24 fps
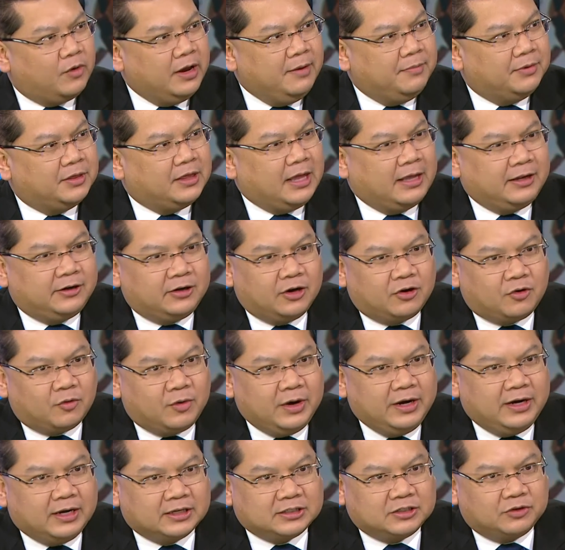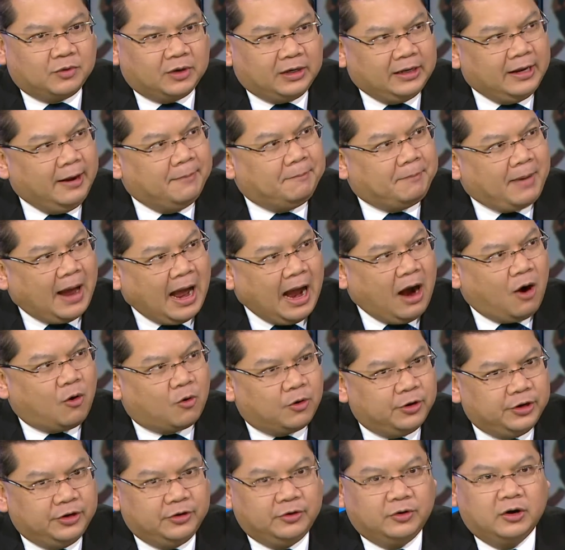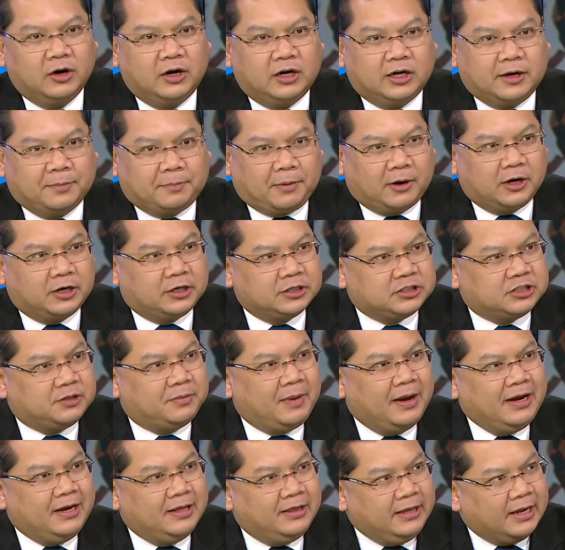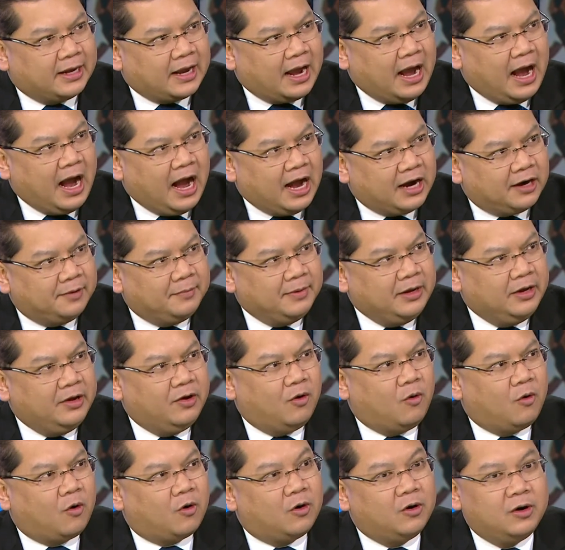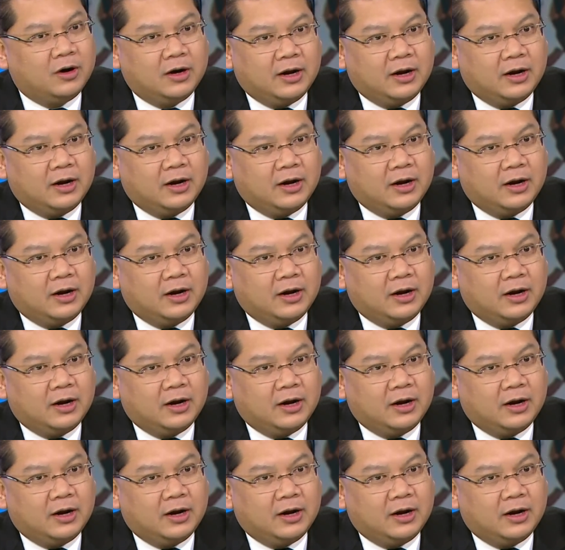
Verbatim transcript: but that degree doesn't really empower you to participate in the economy or